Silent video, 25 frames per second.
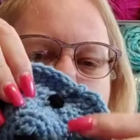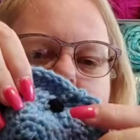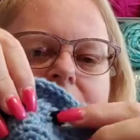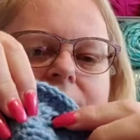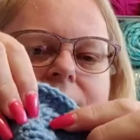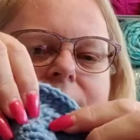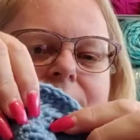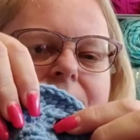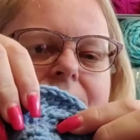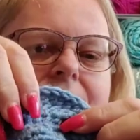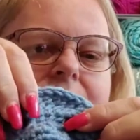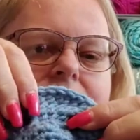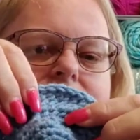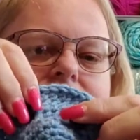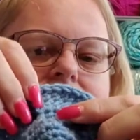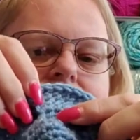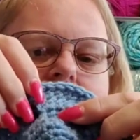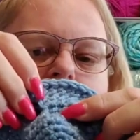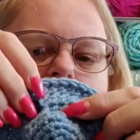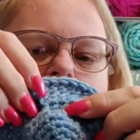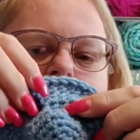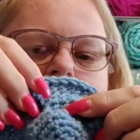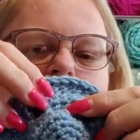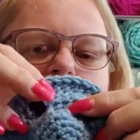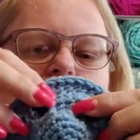eyes because it
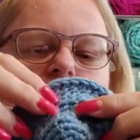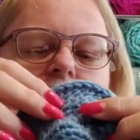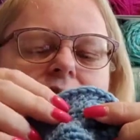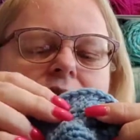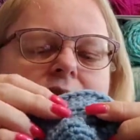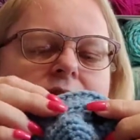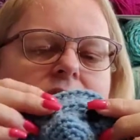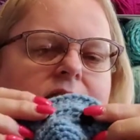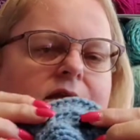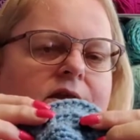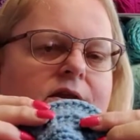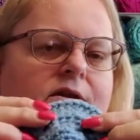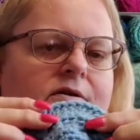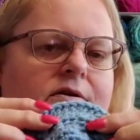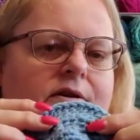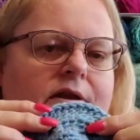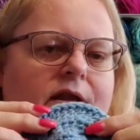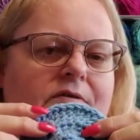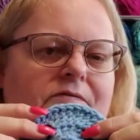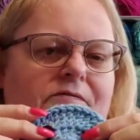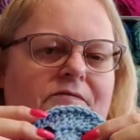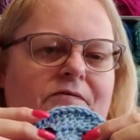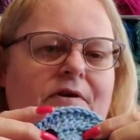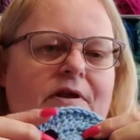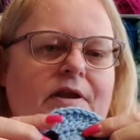was for an
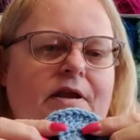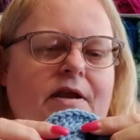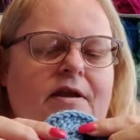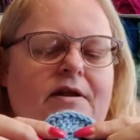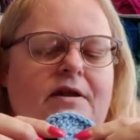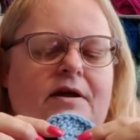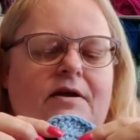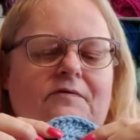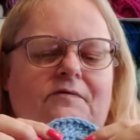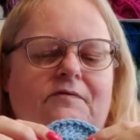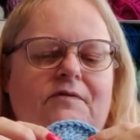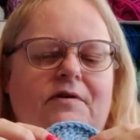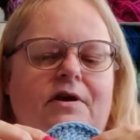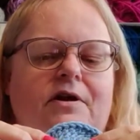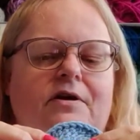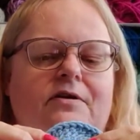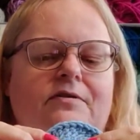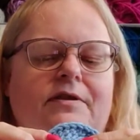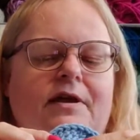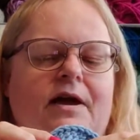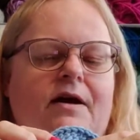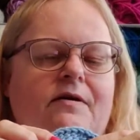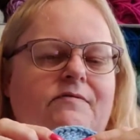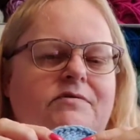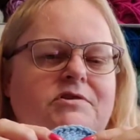infant, and I
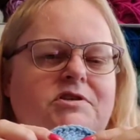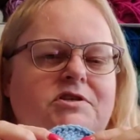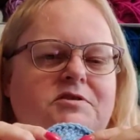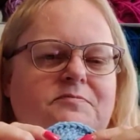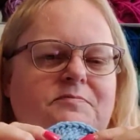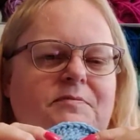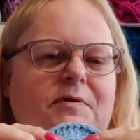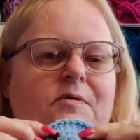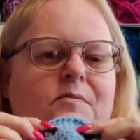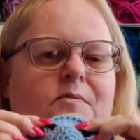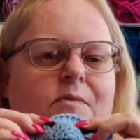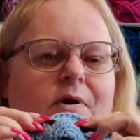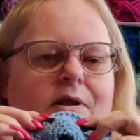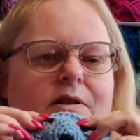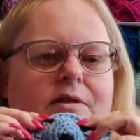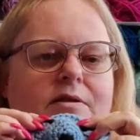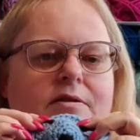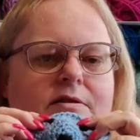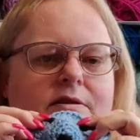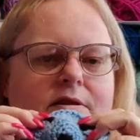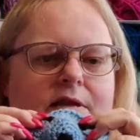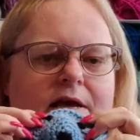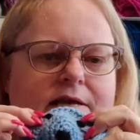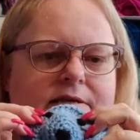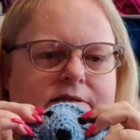figured that would just be
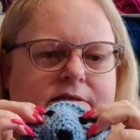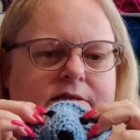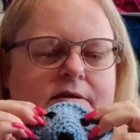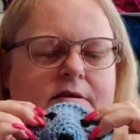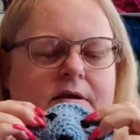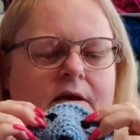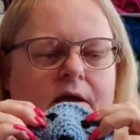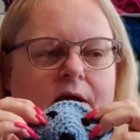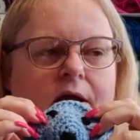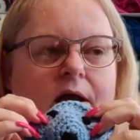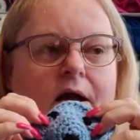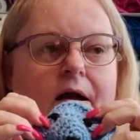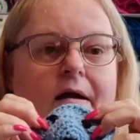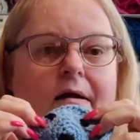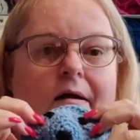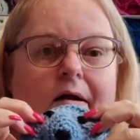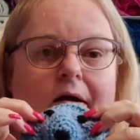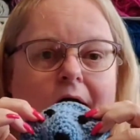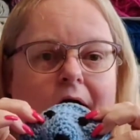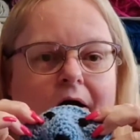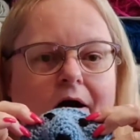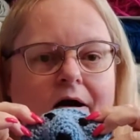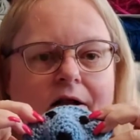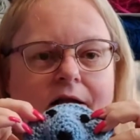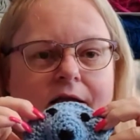one less
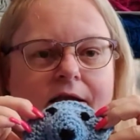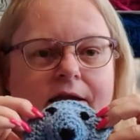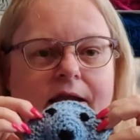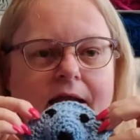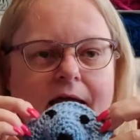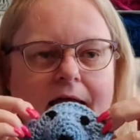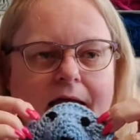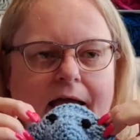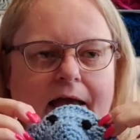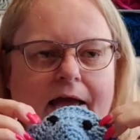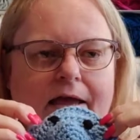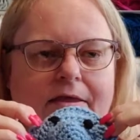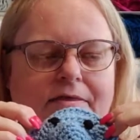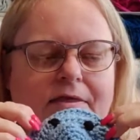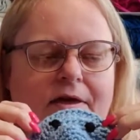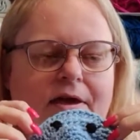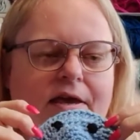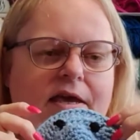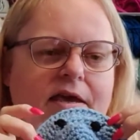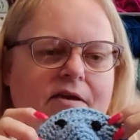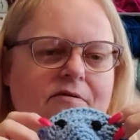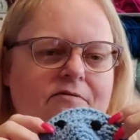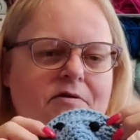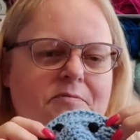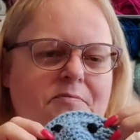conk in the head that
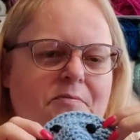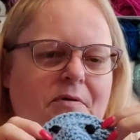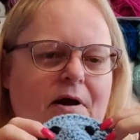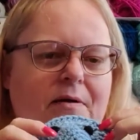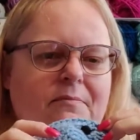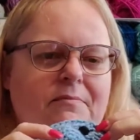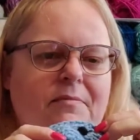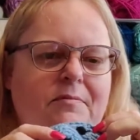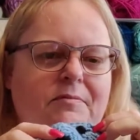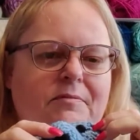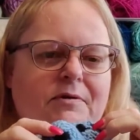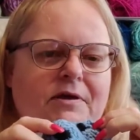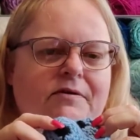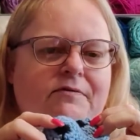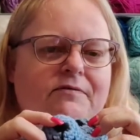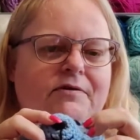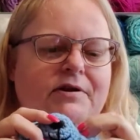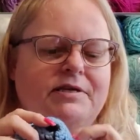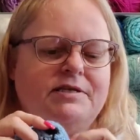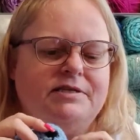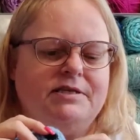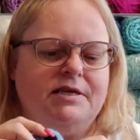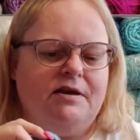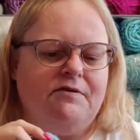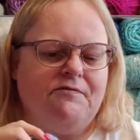he would probably
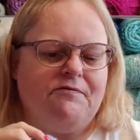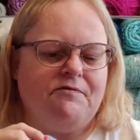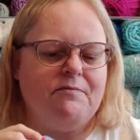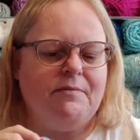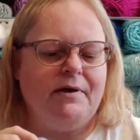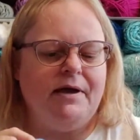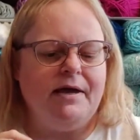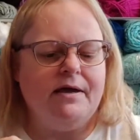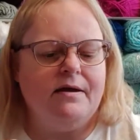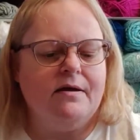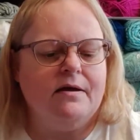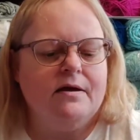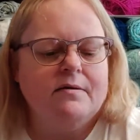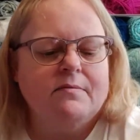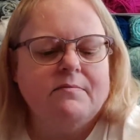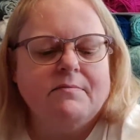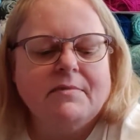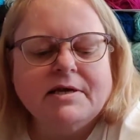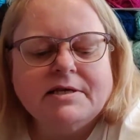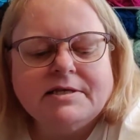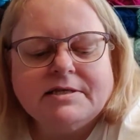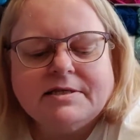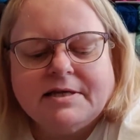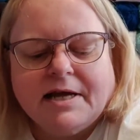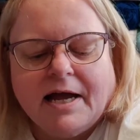receive from it.
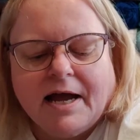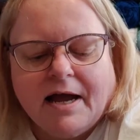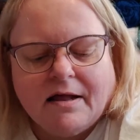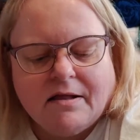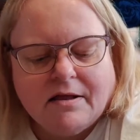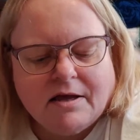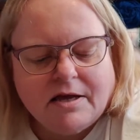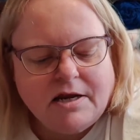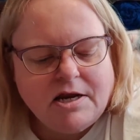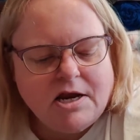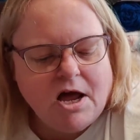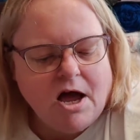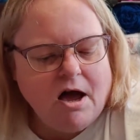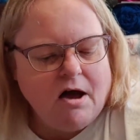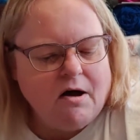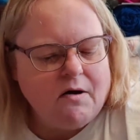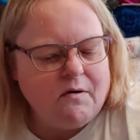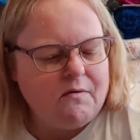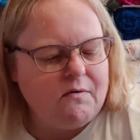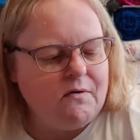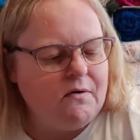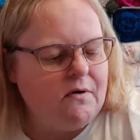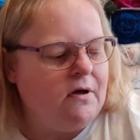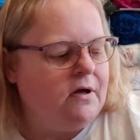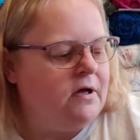Miss Tala,
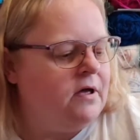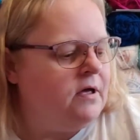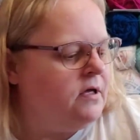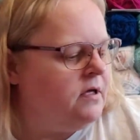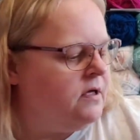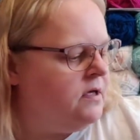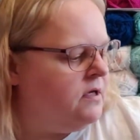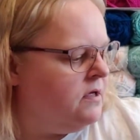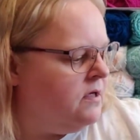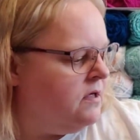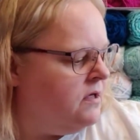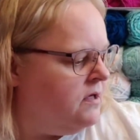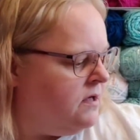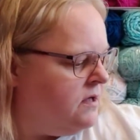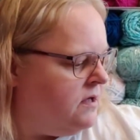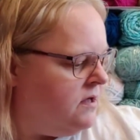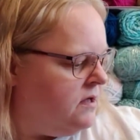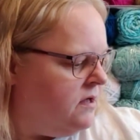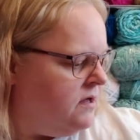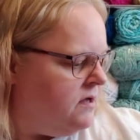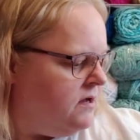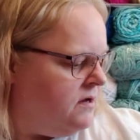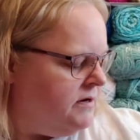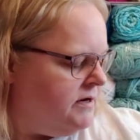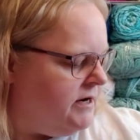no.
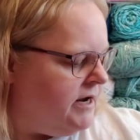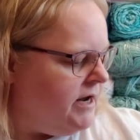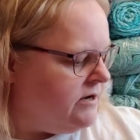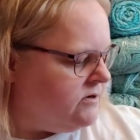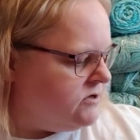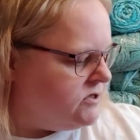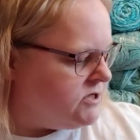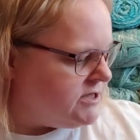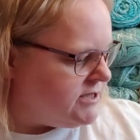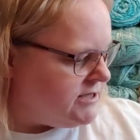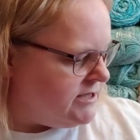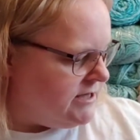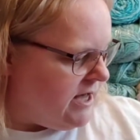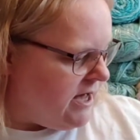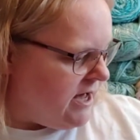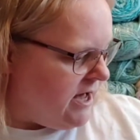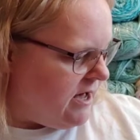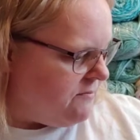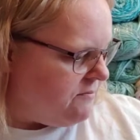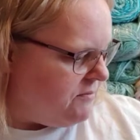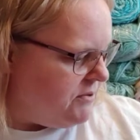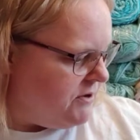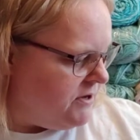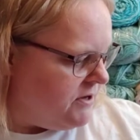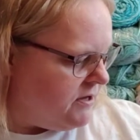Now
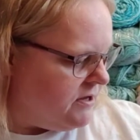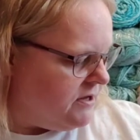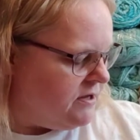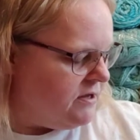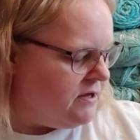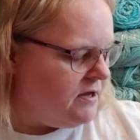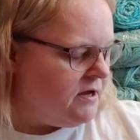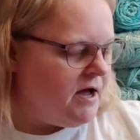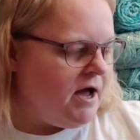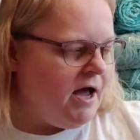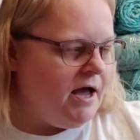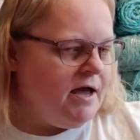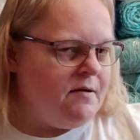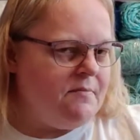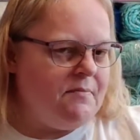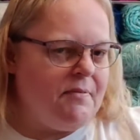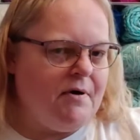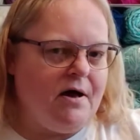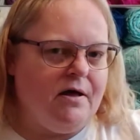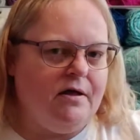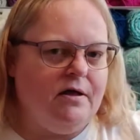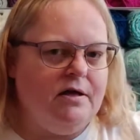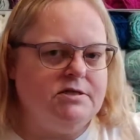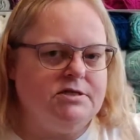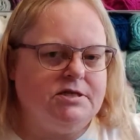stop. I
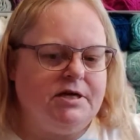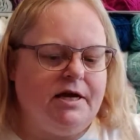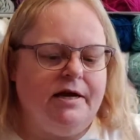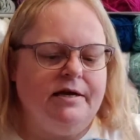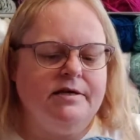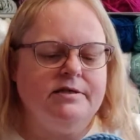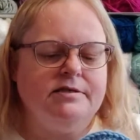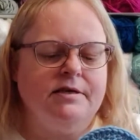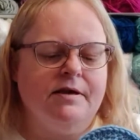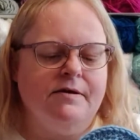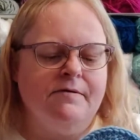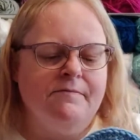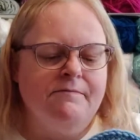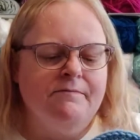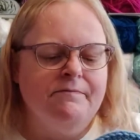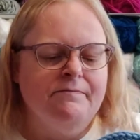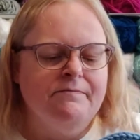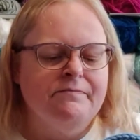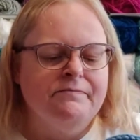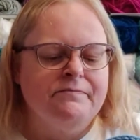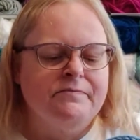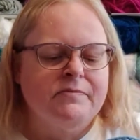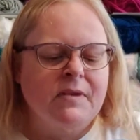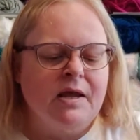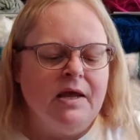apologize.
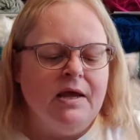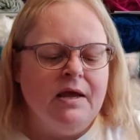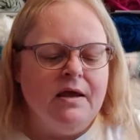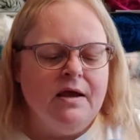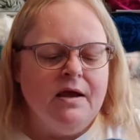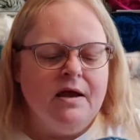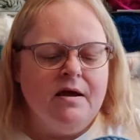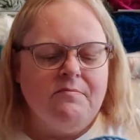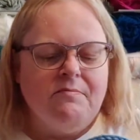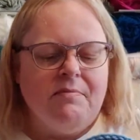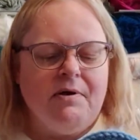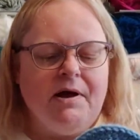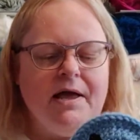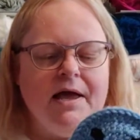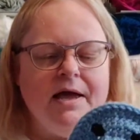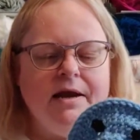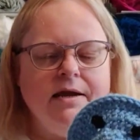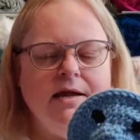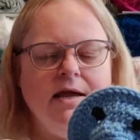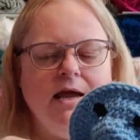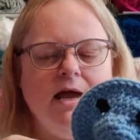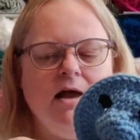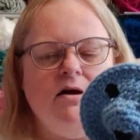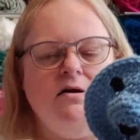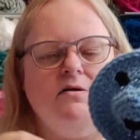But
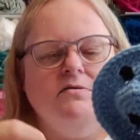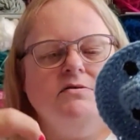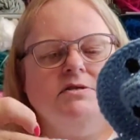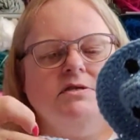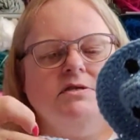anyhow,